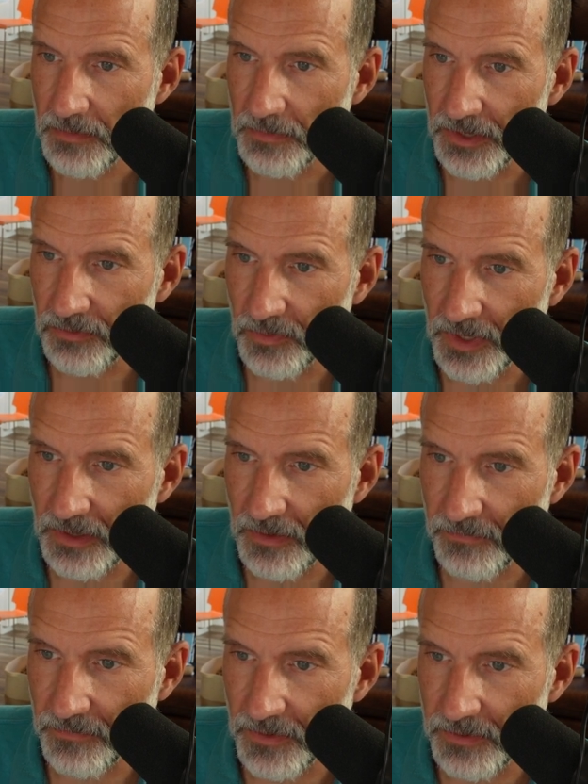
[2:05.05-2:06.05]
between the
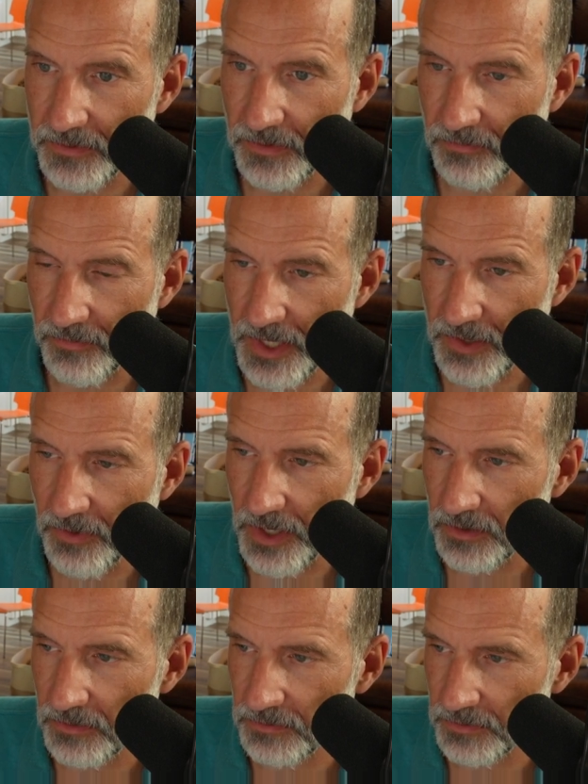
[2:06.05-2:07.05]
first 3
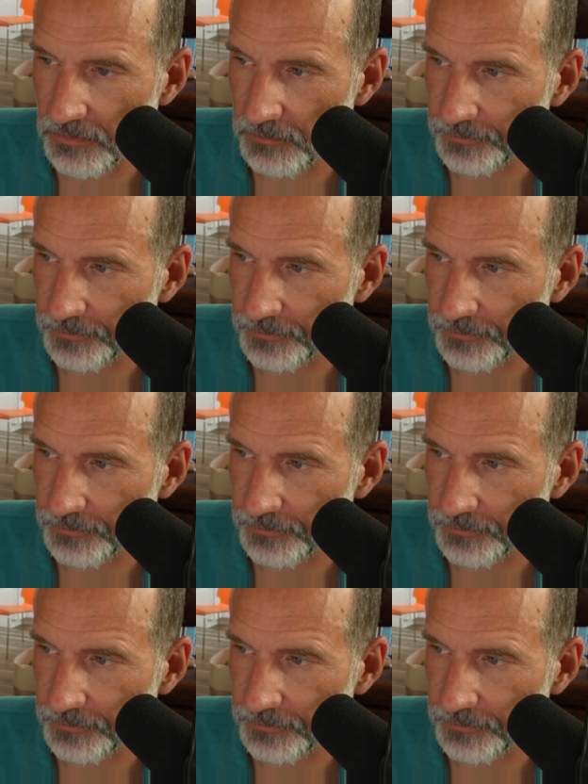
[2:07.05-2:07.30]
rows.